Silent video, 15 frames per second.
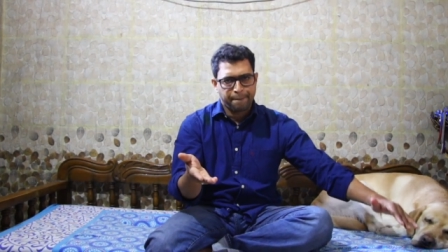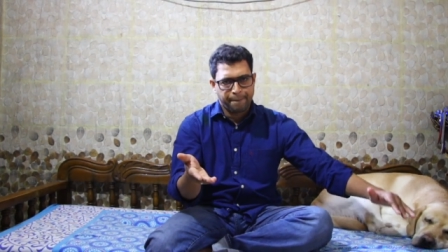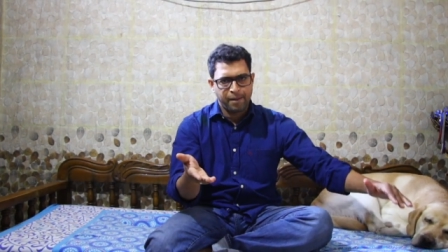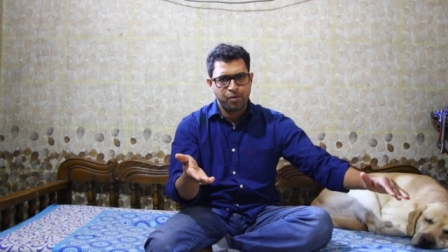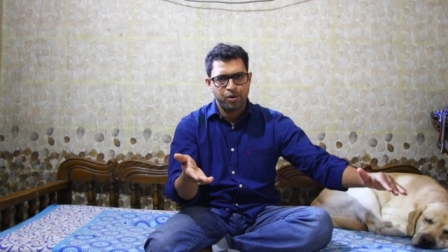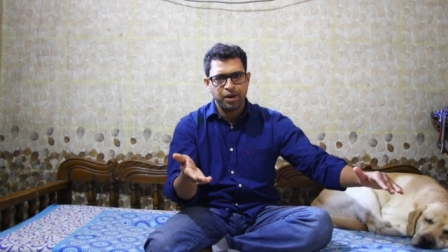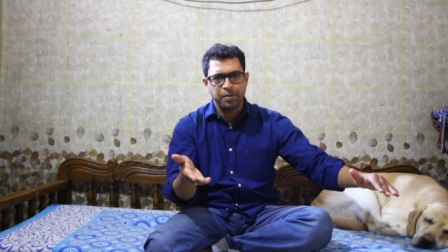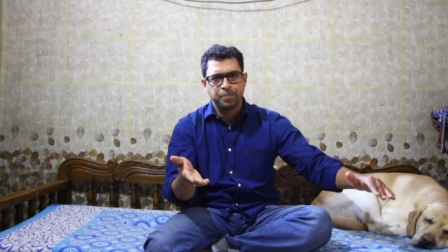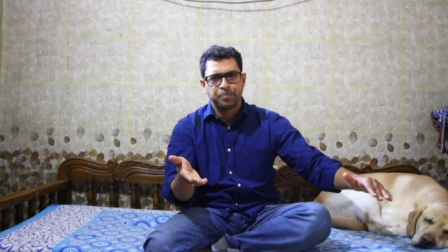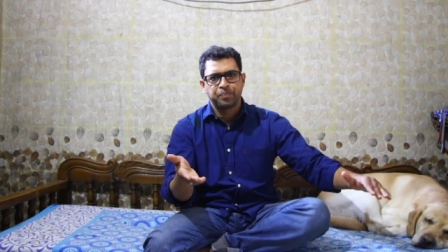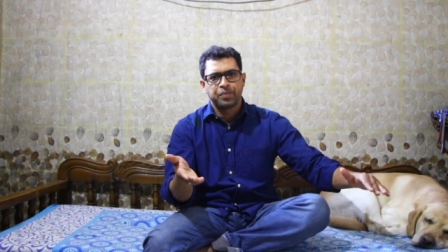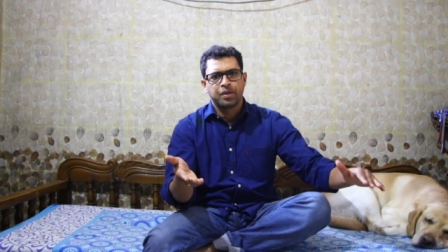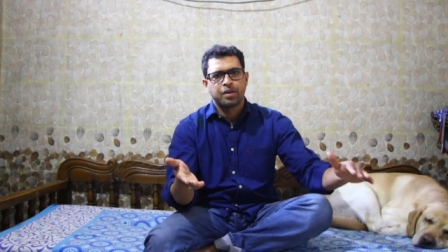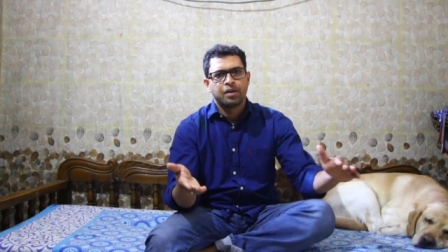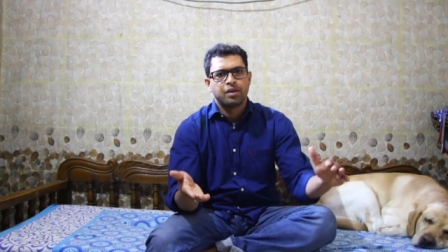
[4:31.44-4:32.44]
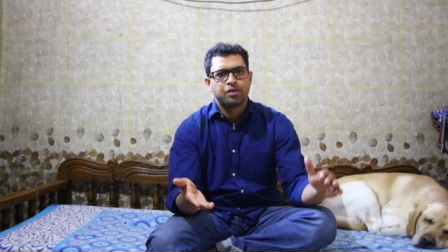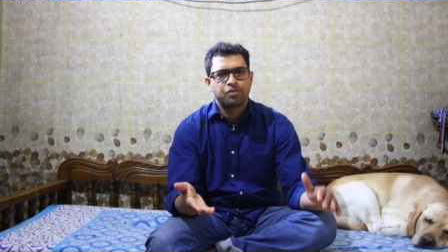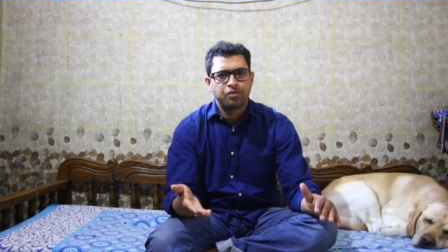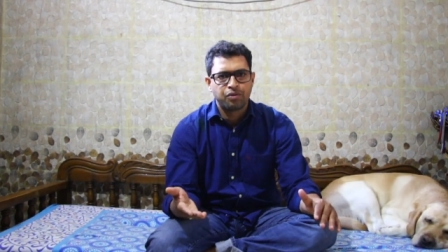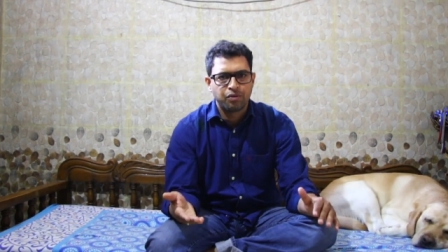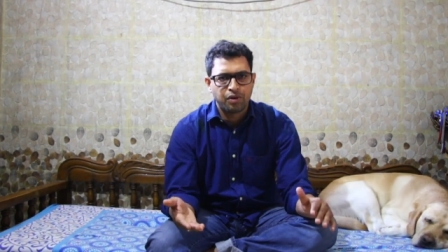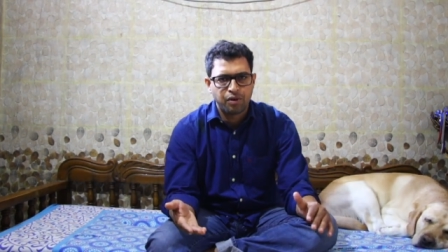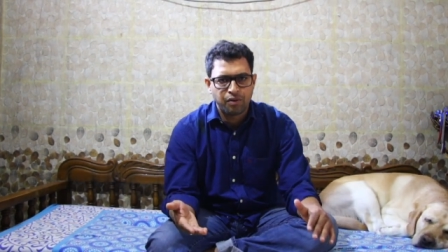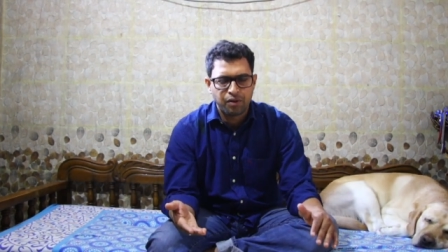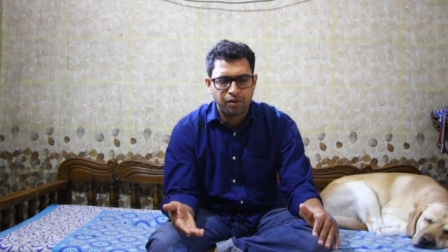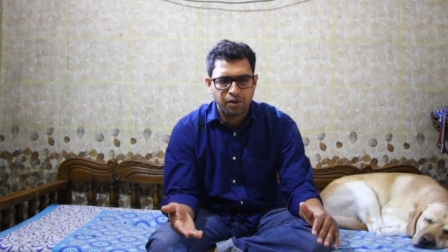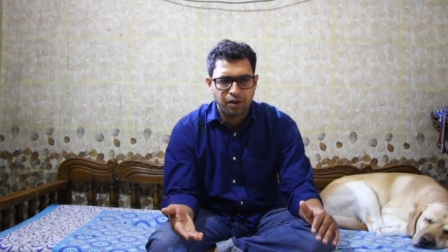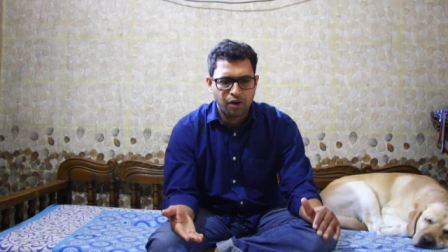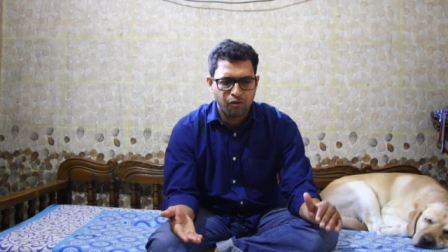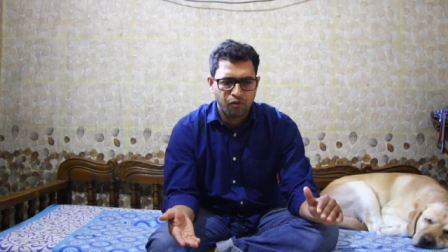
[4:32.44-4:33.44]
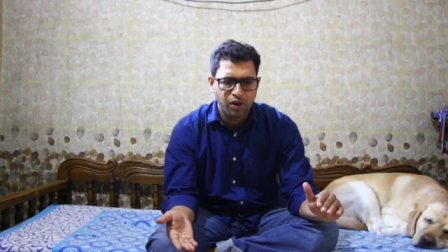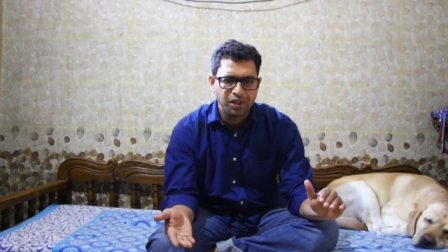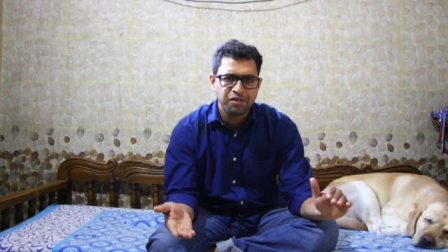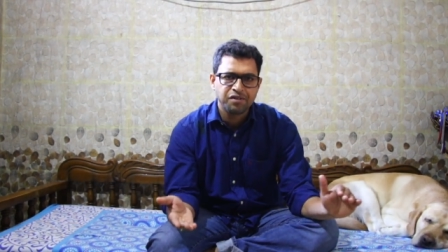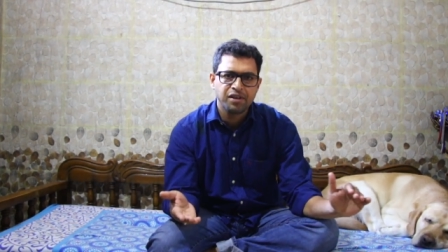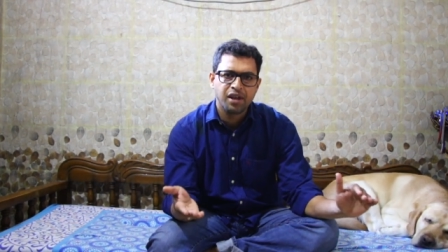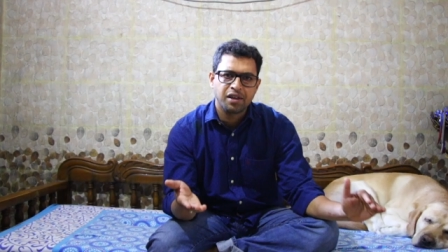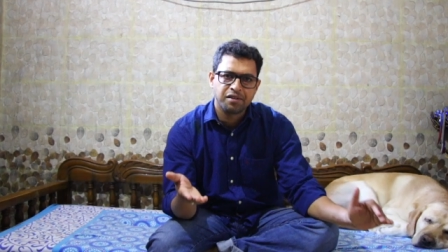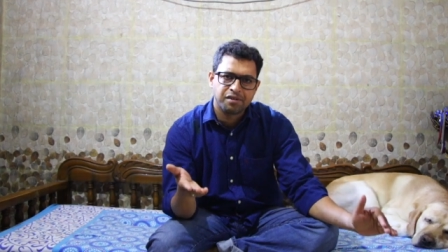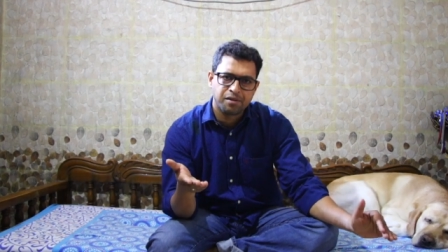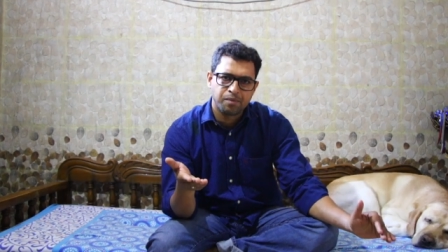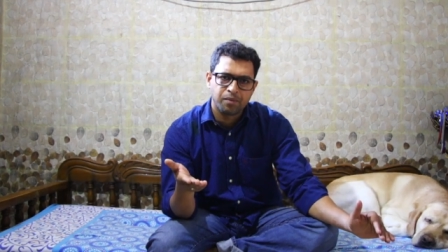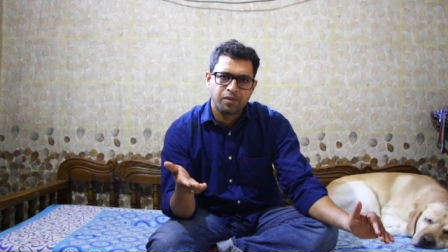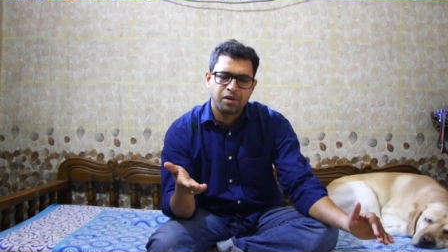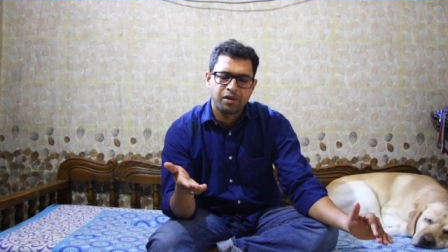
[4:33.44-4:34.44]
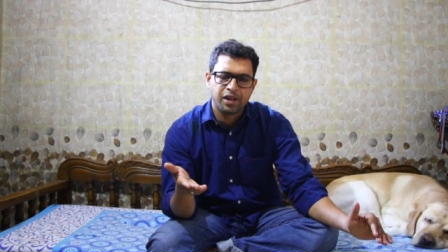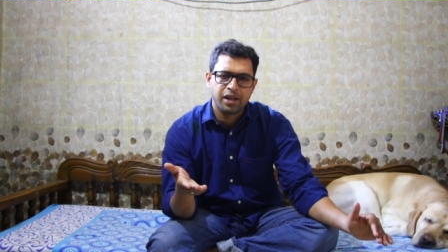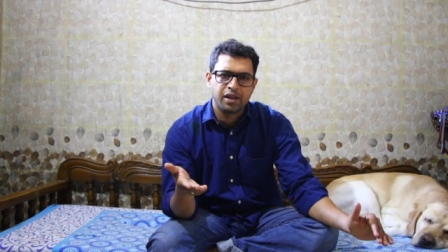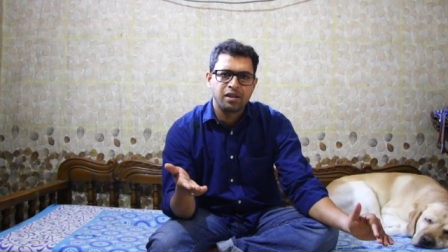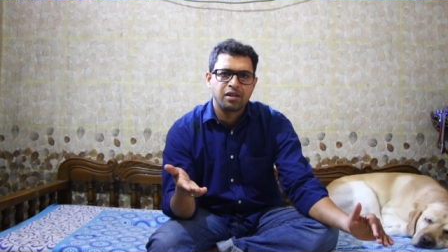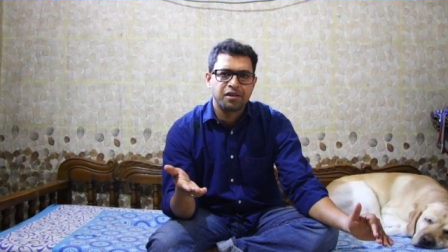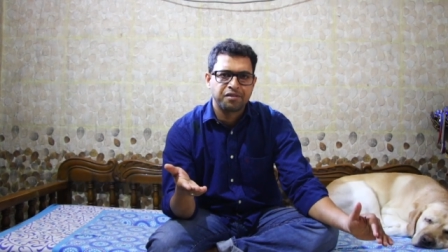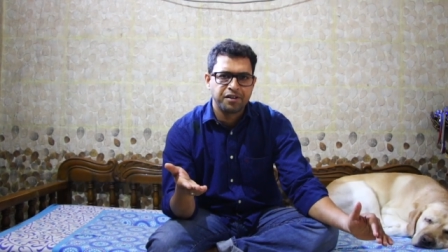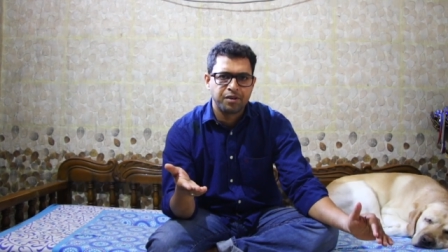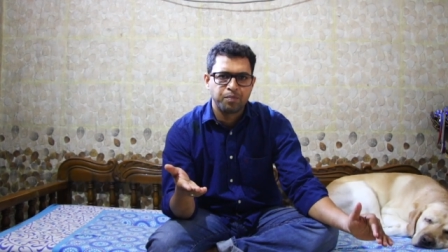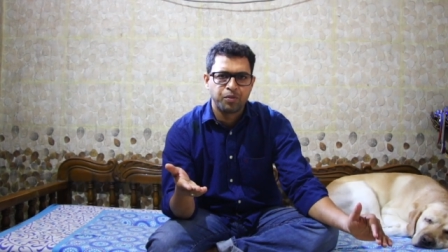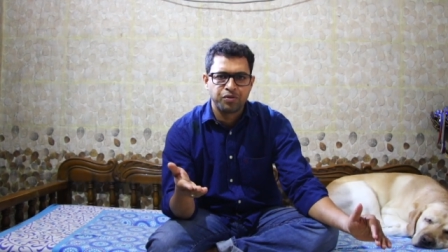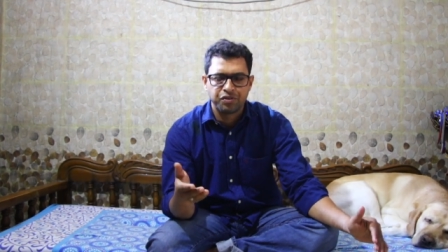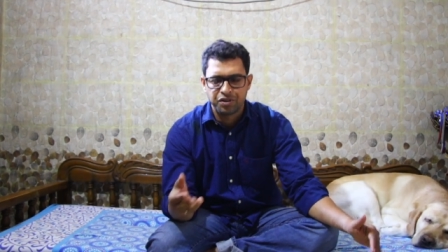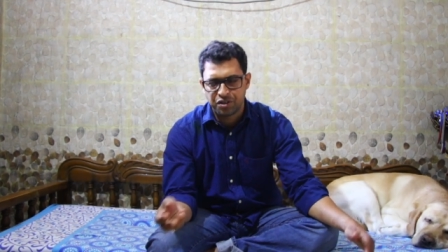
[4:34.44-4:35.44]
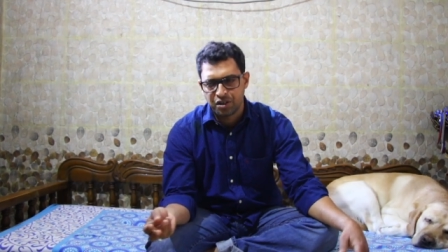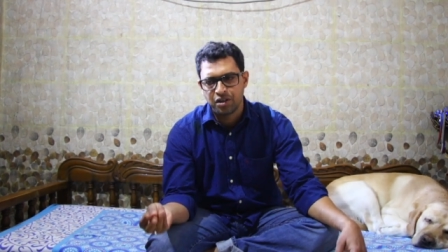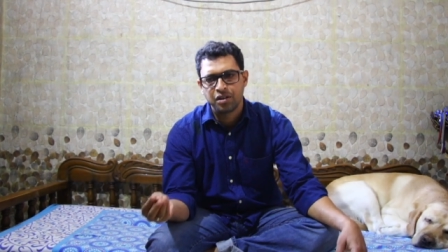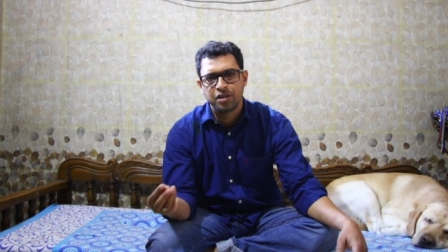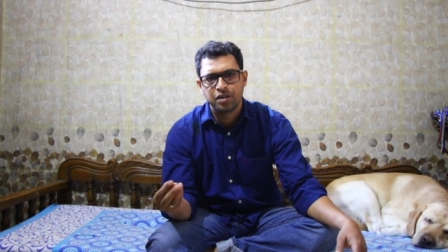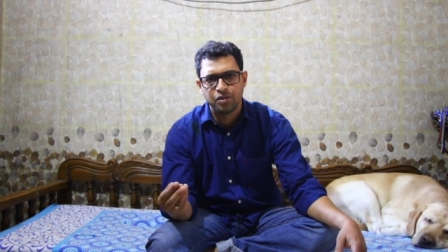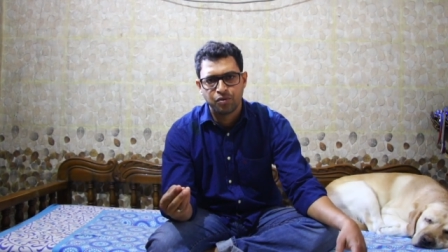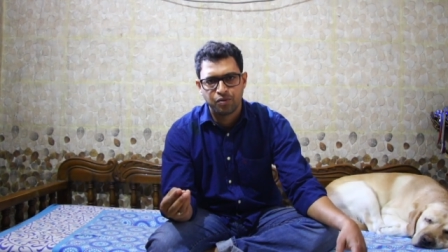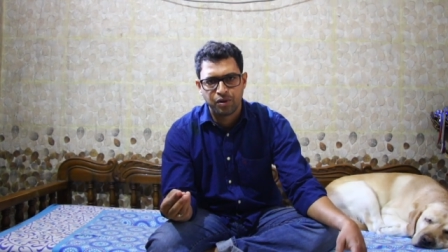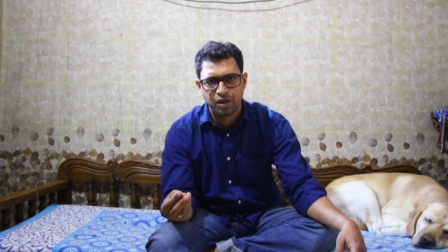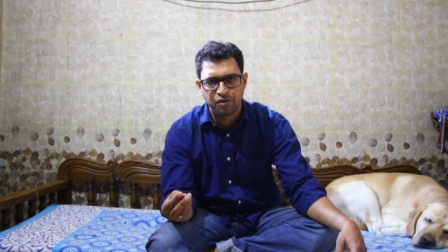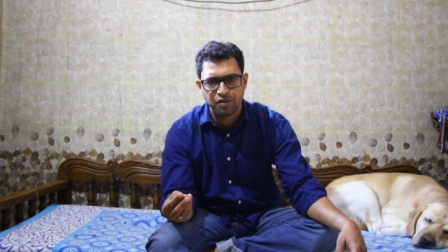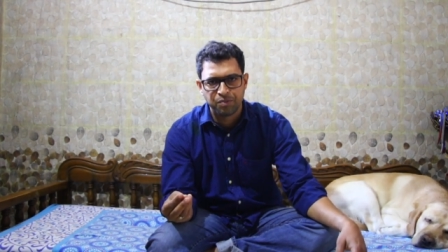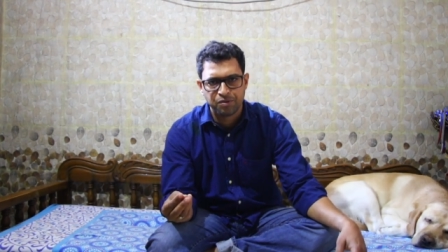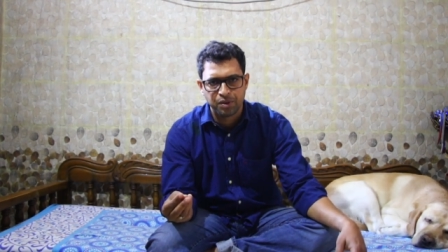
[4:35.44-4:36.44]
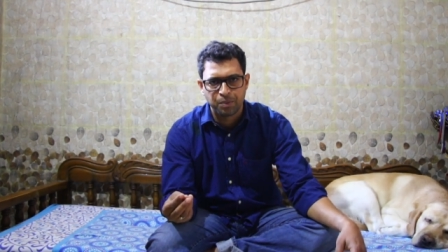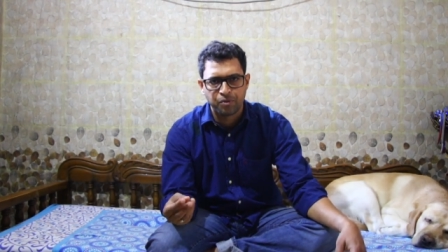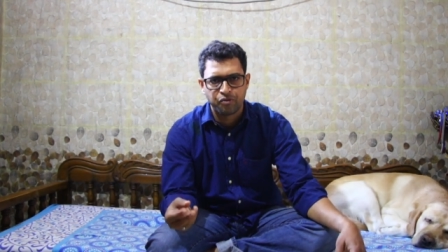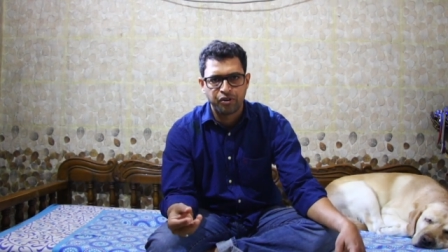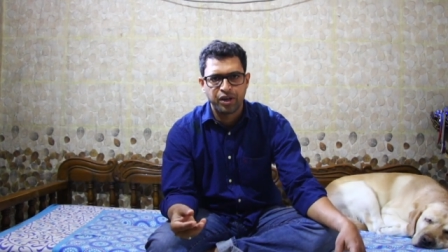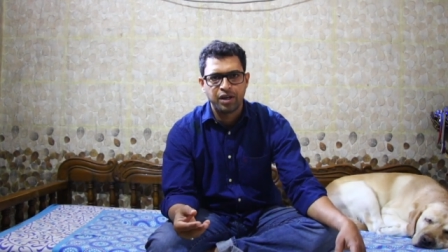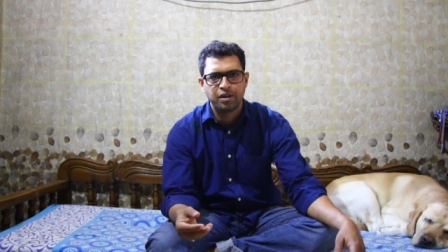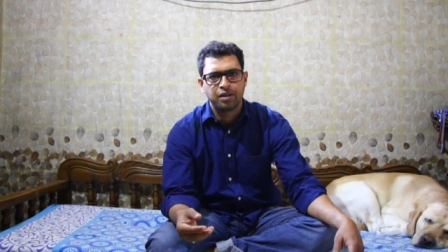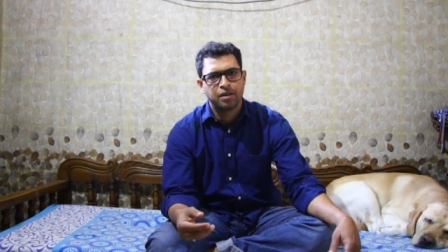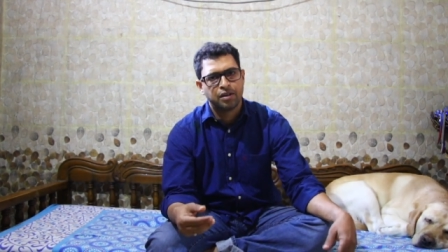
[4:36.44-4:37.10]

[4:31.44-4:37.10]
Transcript: Okay, so once he has taken the sit position, you give him some treat.